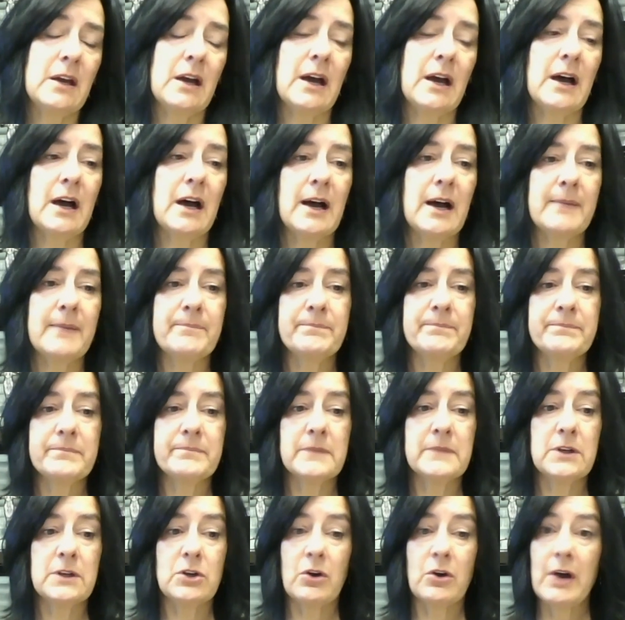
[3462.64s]

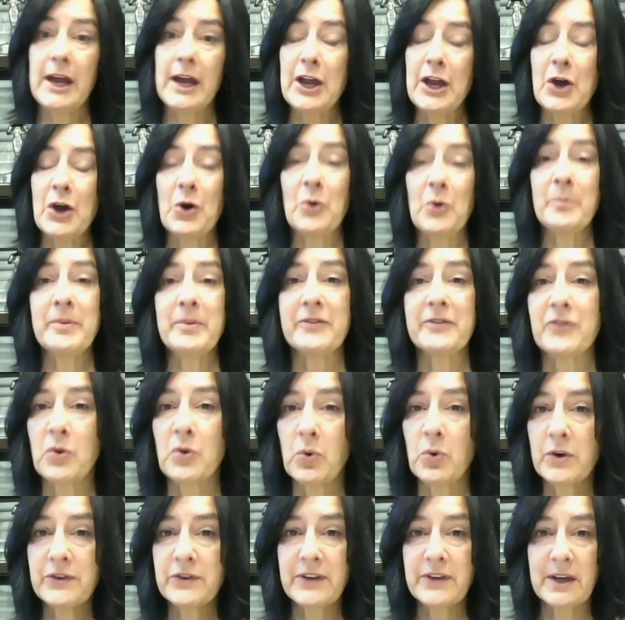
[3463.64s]
I hope, of
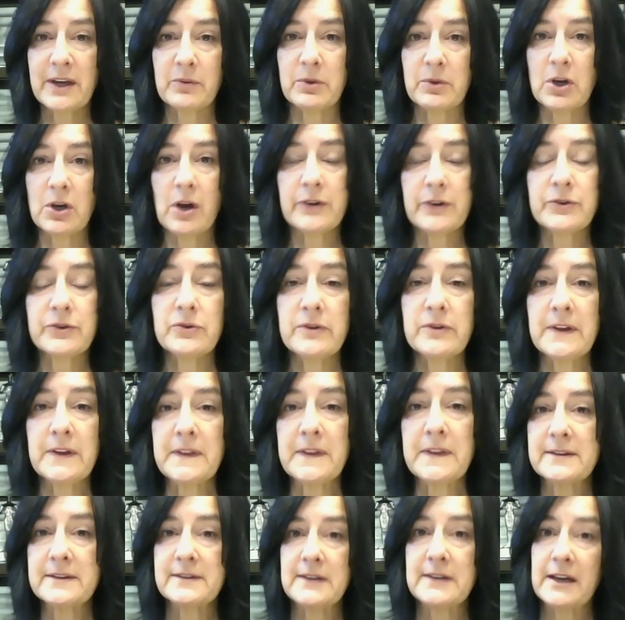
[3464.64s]
course, like we all do, that
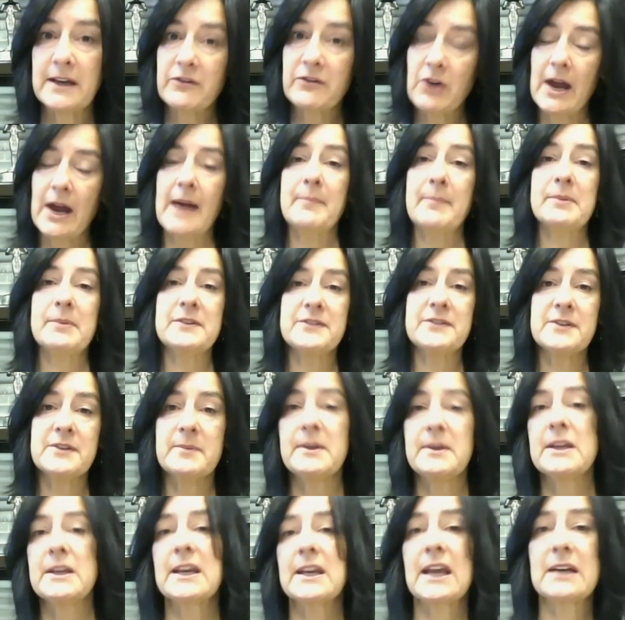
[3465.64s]
this never happens to
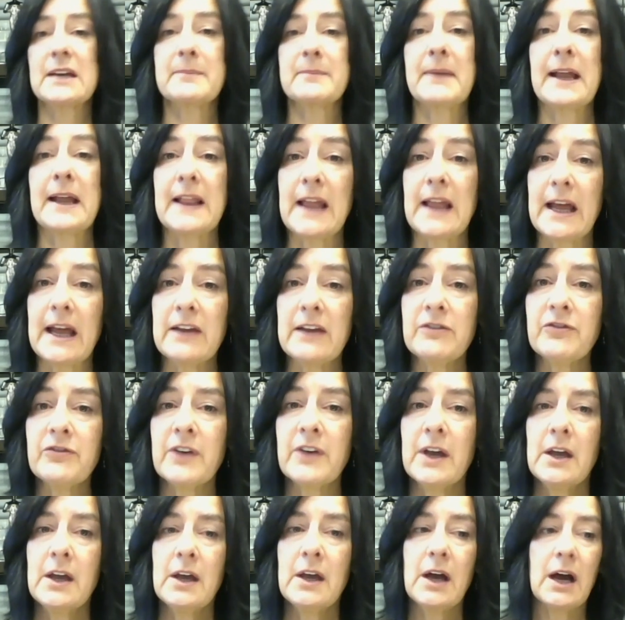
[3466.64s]
me again in my life.
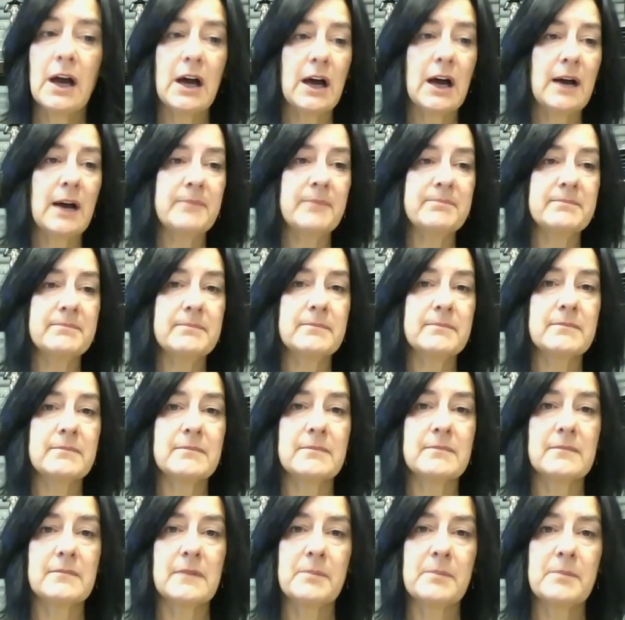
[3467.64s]

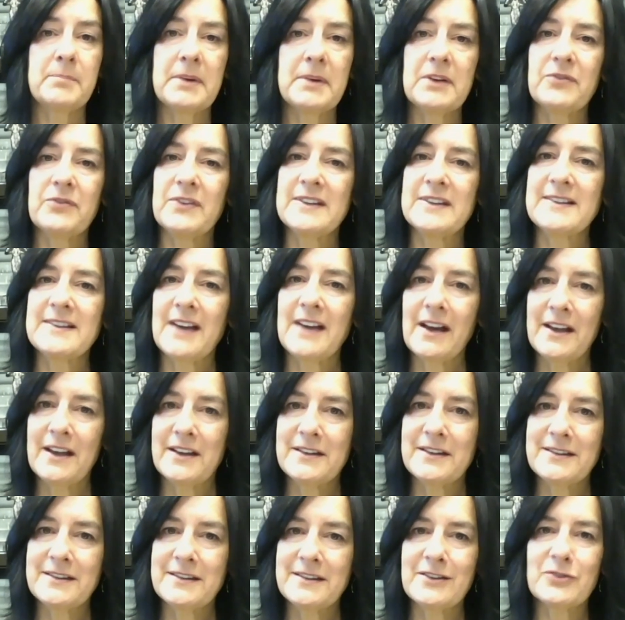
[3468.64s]
But if it
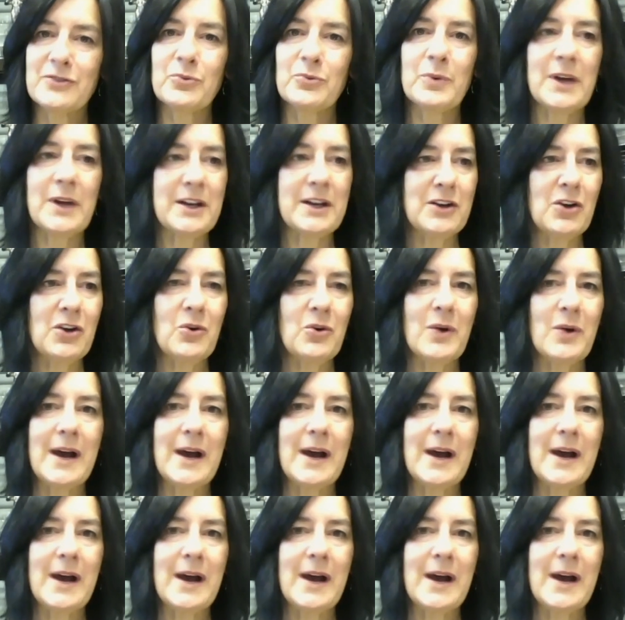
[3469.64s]
does, here's what I know.